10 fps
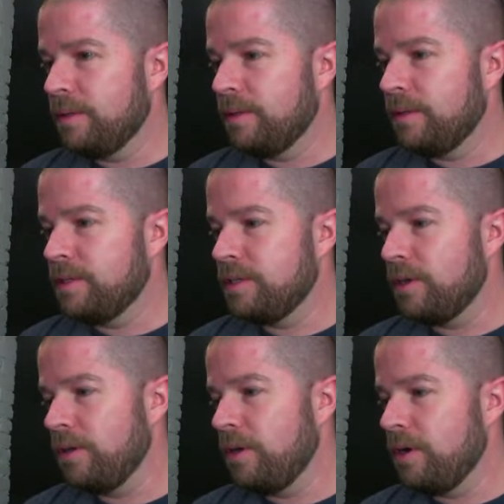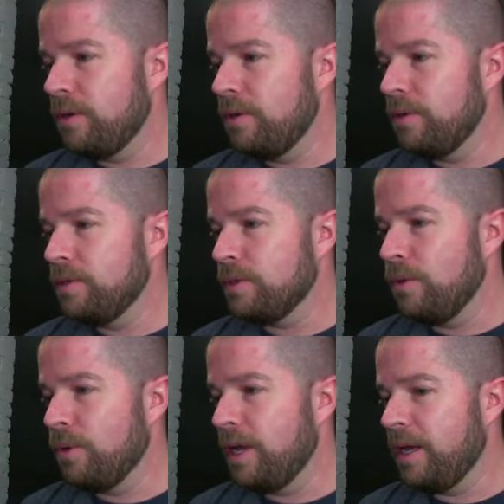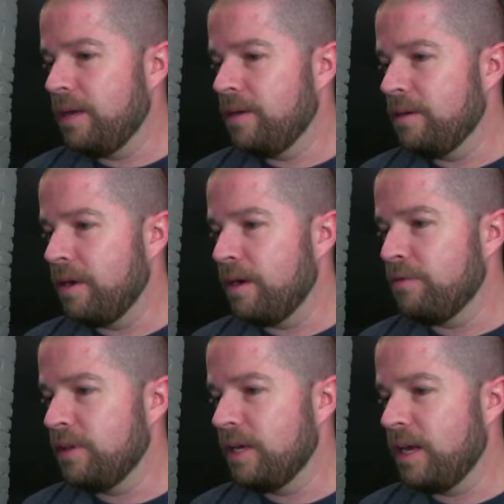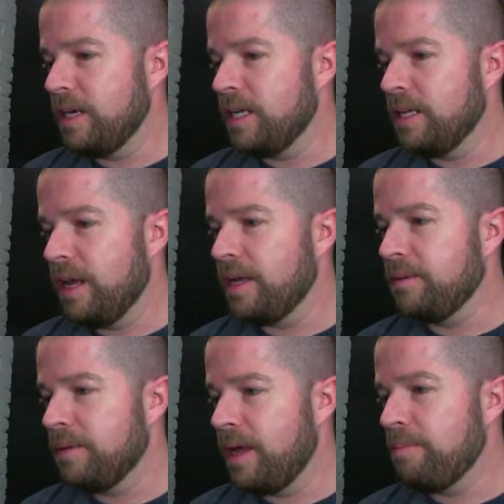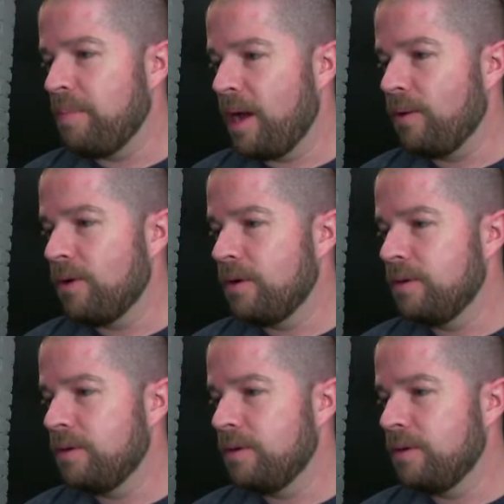Skullknocker Ogre's okay, and I feel like I need that power.